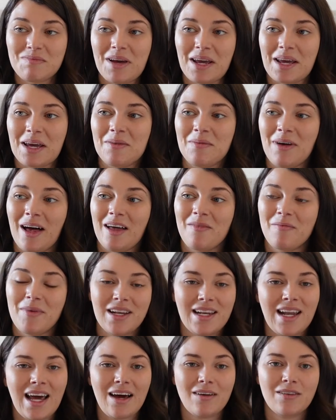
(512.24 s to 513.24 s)
pick them up. But
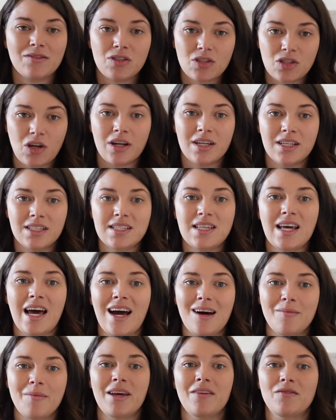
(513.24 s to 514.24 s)
now I've just gotten into the
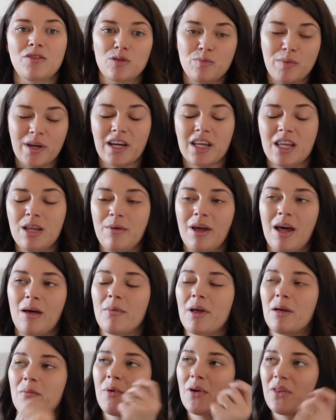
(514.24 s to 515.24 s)
habit of just picking them up
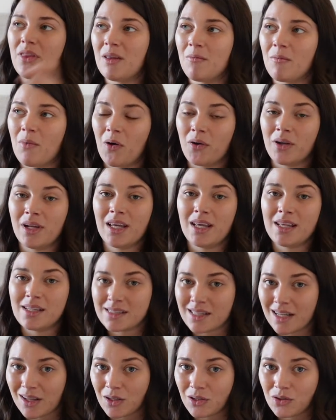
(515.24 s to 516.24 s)
and putting them on
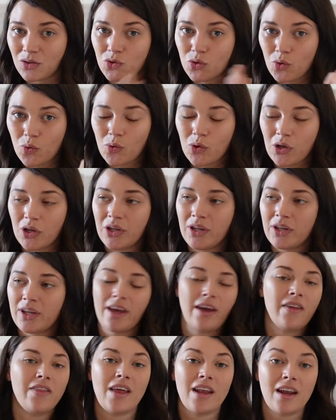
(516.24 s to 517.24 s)
his little door hook
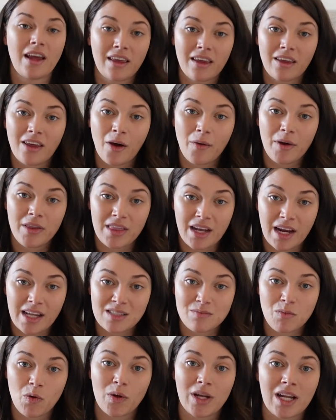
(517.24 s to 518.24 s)
and then I can go in the
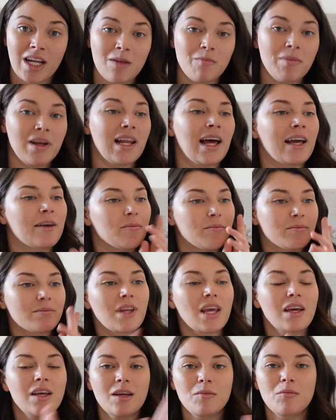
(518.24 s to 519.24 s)
next morning and be like,
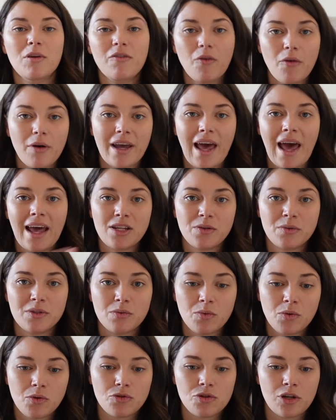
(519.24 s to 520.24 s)
before I head to his
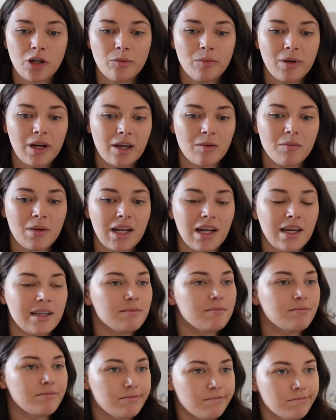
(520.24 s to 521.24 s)
wardrobe, I can be like,
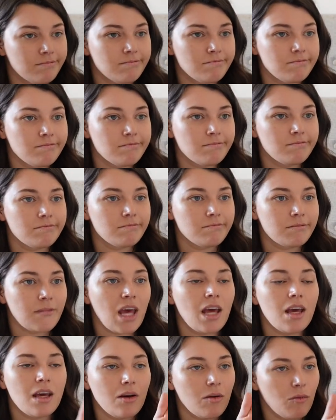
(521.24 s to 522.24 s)

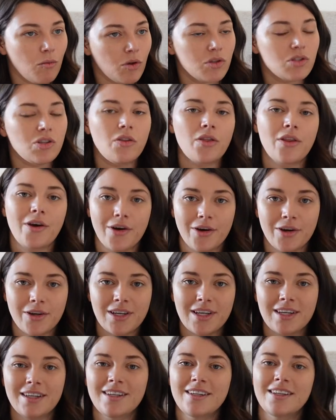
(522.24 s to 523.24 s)
what's on that?
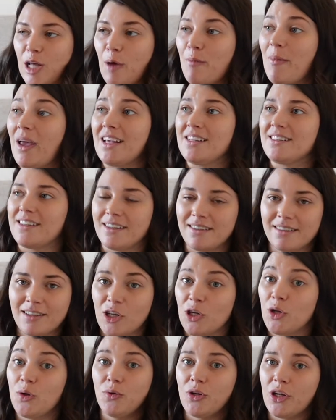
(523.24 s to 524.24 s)
amazing.
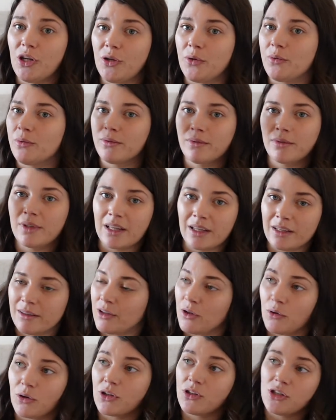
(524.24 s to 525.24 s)
Who knew that
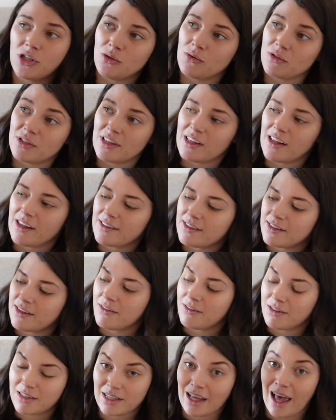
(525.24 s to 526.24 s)
you could use this
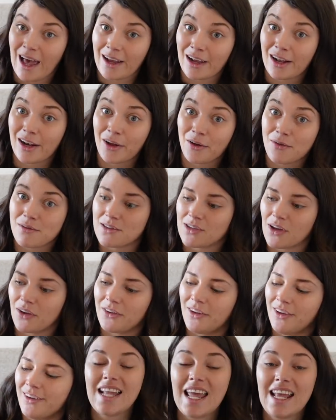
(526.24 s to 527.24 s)
to hang clothes
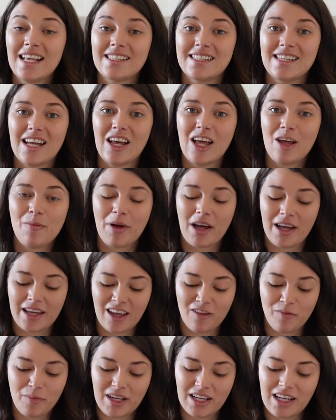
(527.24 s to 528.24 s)
on? Next up, I
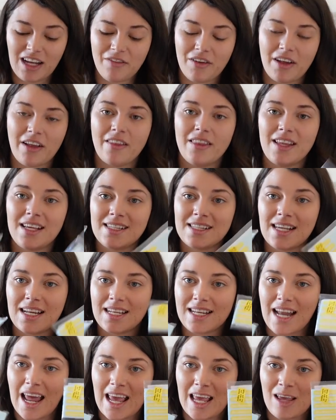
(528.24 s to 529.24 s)
have been loving these
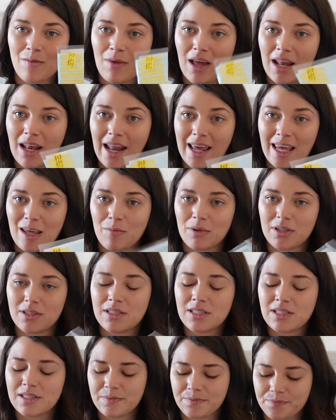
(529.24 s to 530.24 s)
name
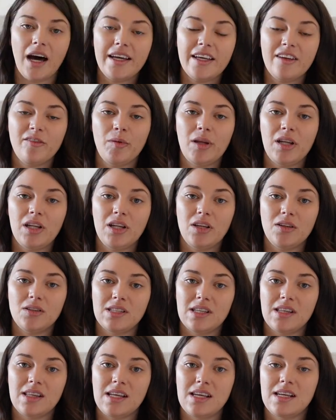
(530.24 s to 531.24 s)
labels. I have been
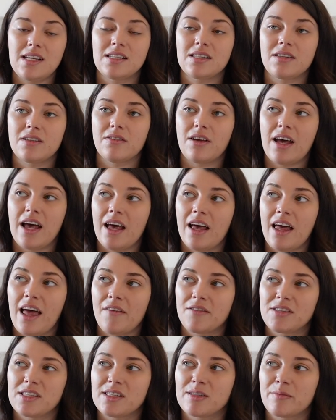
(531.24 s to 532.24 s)
using these uh,
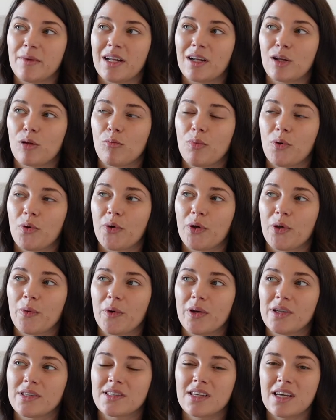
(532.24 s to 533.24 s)
ever since my little boy
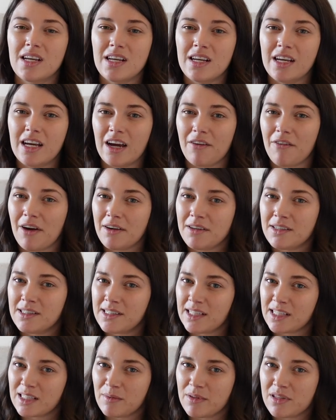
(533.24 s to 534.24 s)
was around
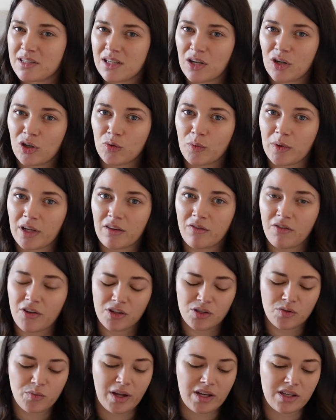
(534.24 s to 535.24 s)
six months old when he
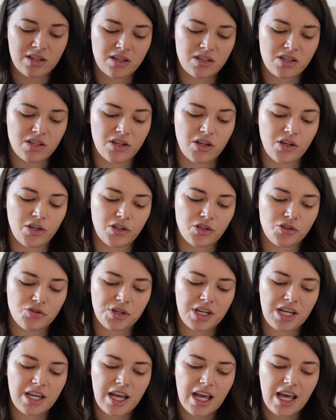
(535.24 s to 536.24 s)
first went to
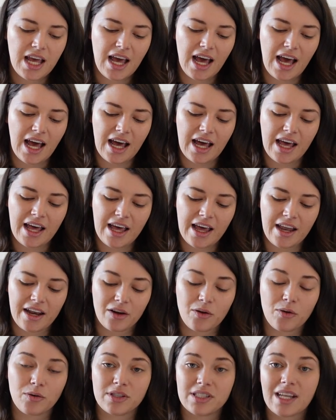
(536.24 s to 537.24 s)
nursery. Uh, and of
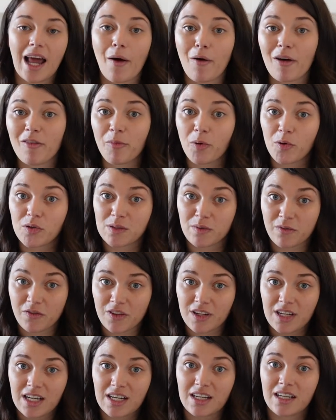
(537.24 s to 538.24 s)
course now I've bought some for
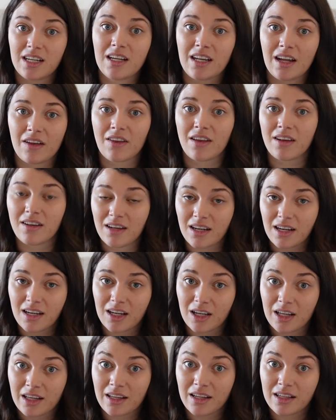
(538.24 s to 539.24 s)
Nina, now that
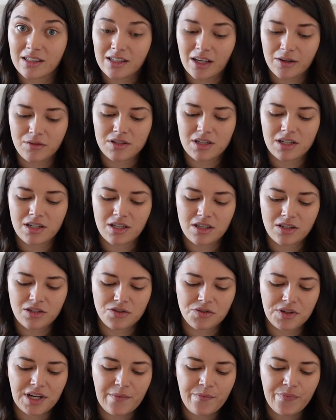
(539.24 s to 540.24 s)
Nina is going to
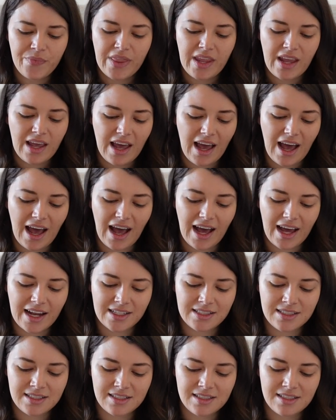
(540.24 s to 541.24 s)
nursery.
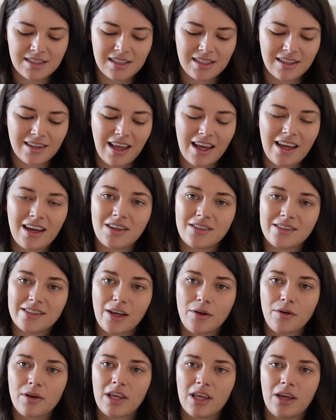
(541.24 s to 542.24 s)
And they are
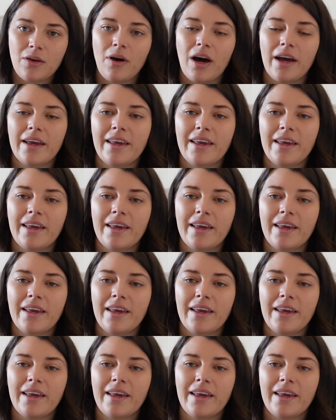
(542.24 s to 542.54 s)
so cute. I